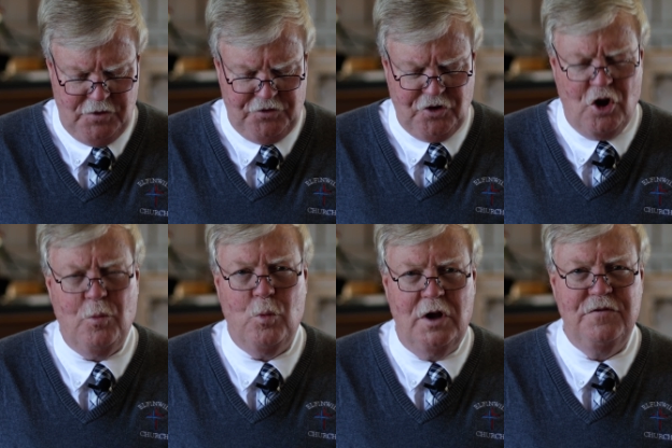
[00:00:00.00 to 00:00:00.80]

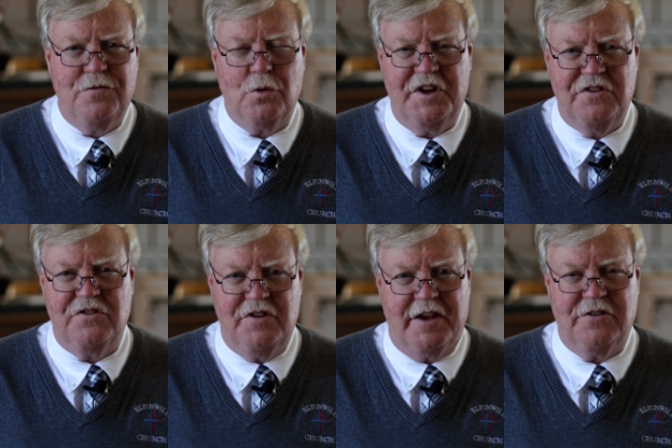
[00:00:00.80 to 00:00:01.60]
Psalm
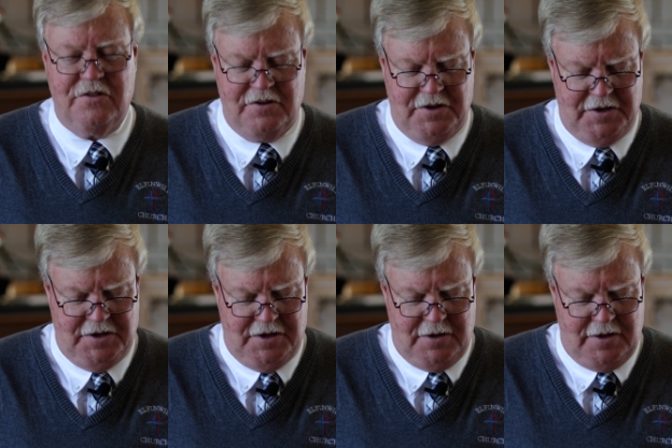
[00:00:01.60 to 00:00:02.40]
146
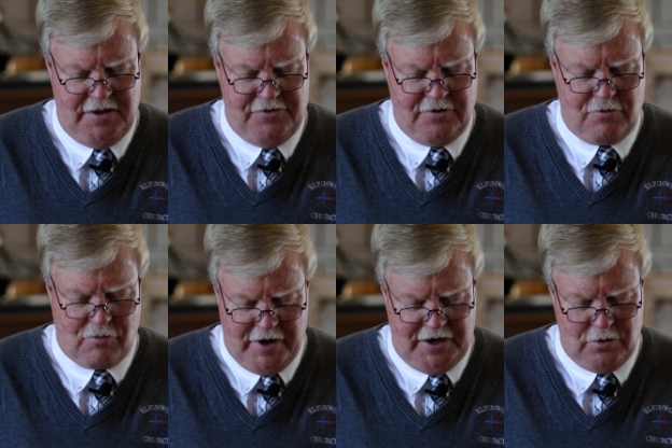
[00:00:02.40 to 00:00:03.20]
is a
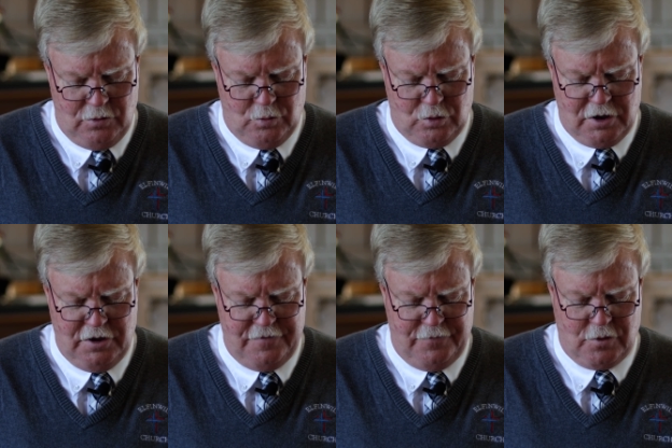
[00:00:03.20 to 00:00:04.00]
great
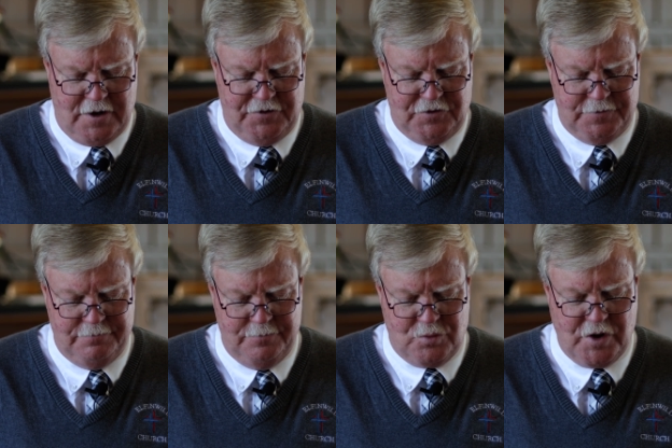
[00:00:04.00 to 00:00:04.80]
word for us.
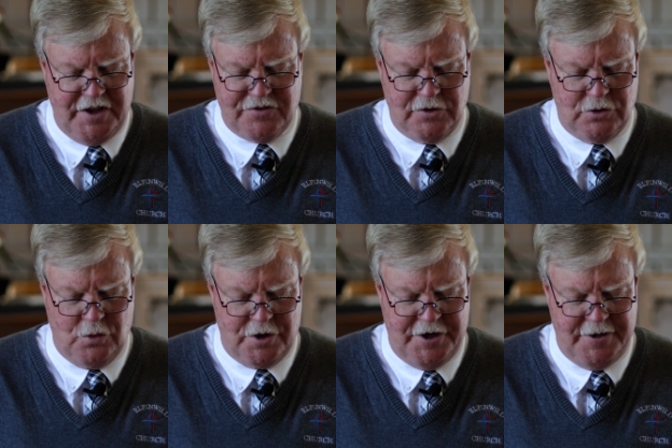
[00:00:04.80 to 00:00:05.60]
Praise the
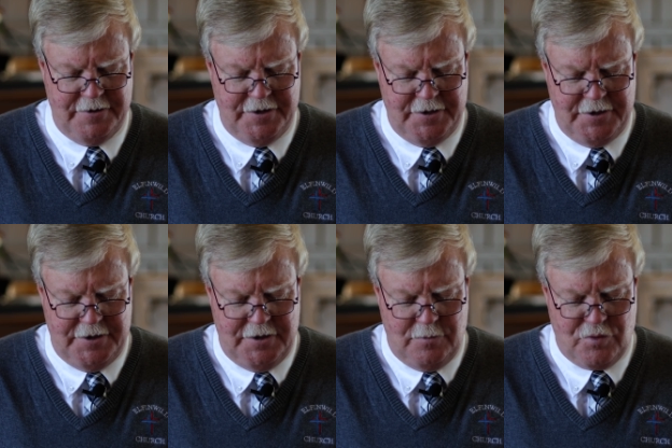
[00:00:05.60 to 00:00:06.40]
Lord.
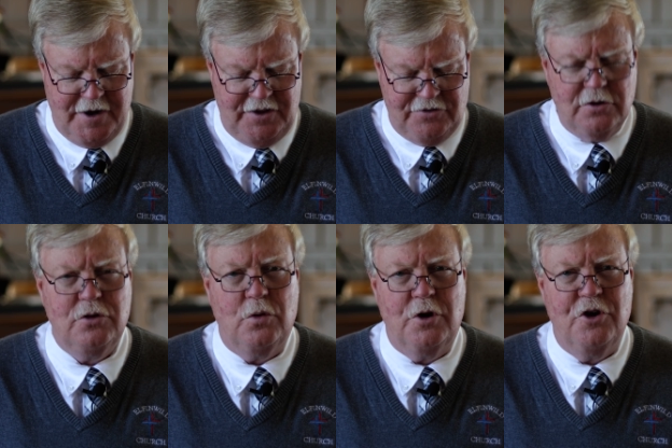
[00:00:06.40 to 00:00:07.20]
Praise the
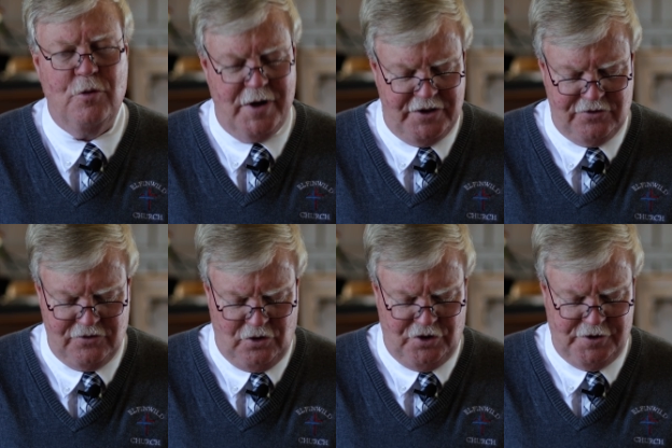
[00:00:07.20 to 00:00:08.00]
Lord, O my
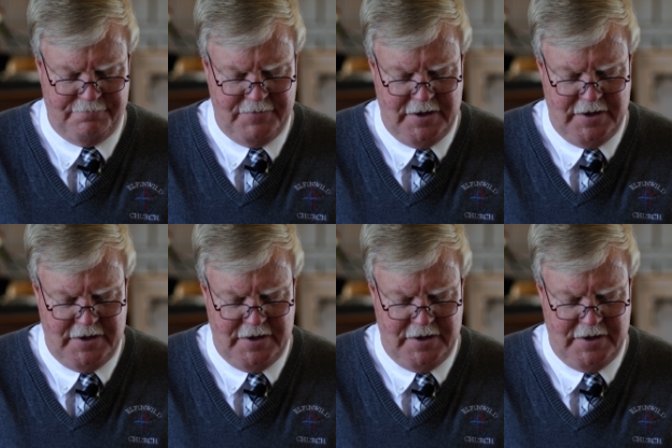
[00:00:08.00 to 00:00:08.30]
soul.